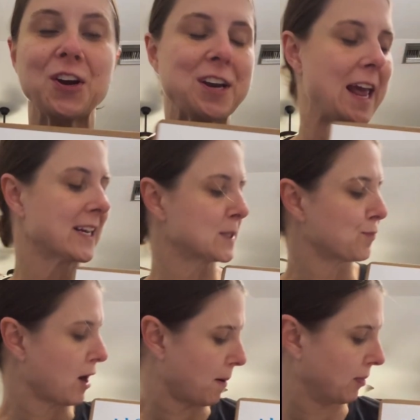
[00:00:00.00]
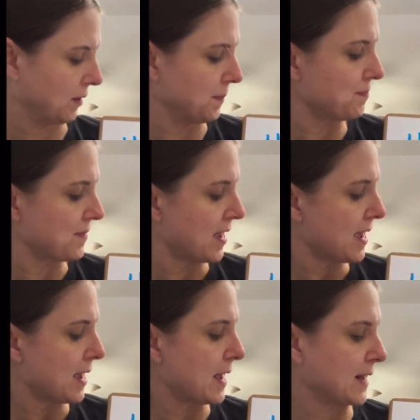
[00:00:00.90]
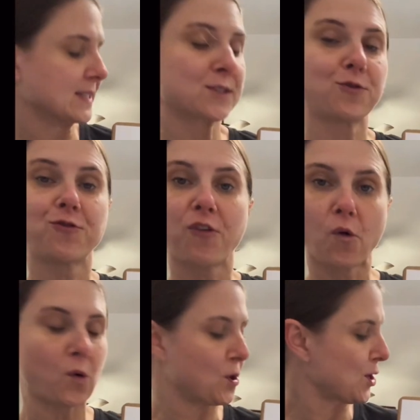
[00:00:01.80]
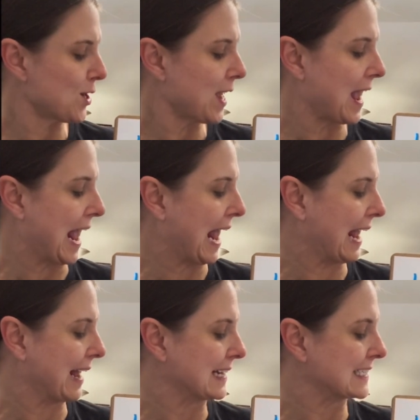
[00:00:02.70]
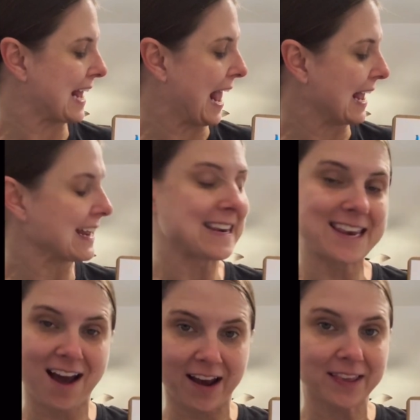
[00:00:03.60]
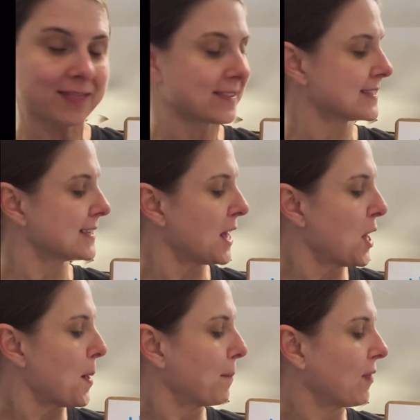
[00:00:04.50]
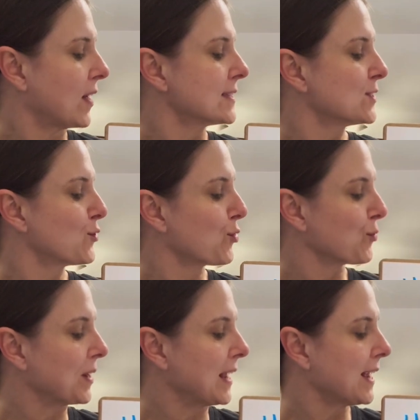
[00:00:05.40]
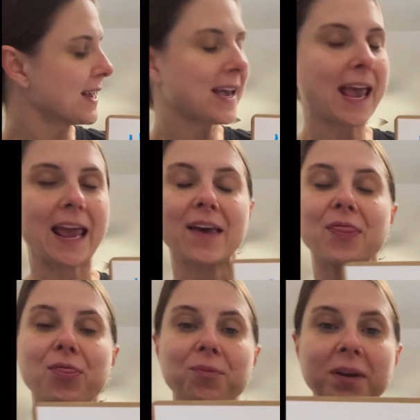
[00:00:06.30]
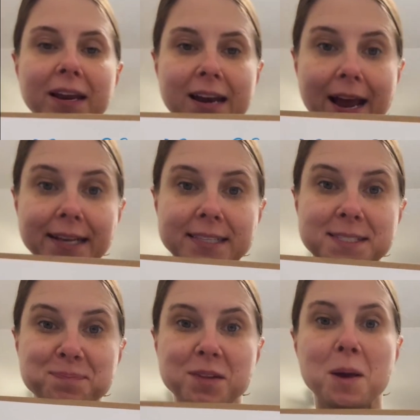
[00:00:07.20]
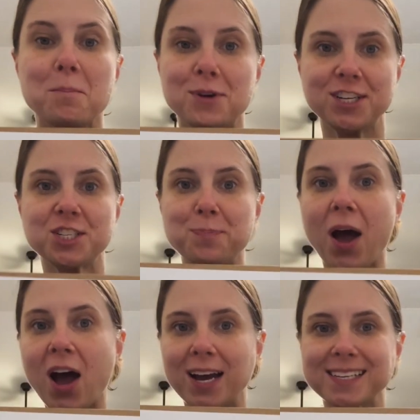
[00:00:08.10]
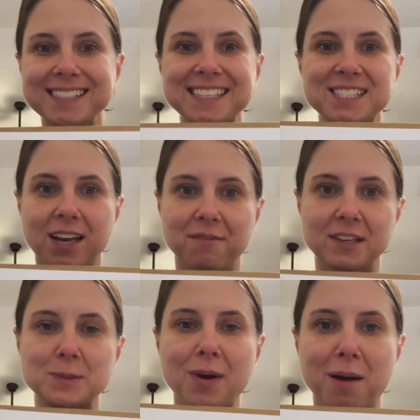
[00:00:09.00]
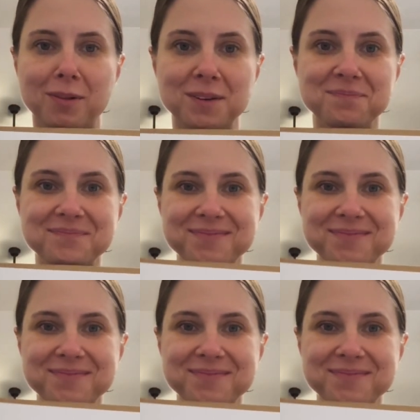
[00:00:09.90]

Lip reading: next problem is 4 and 8/9 plus 3 and 3/9. Push pause and solve this problem.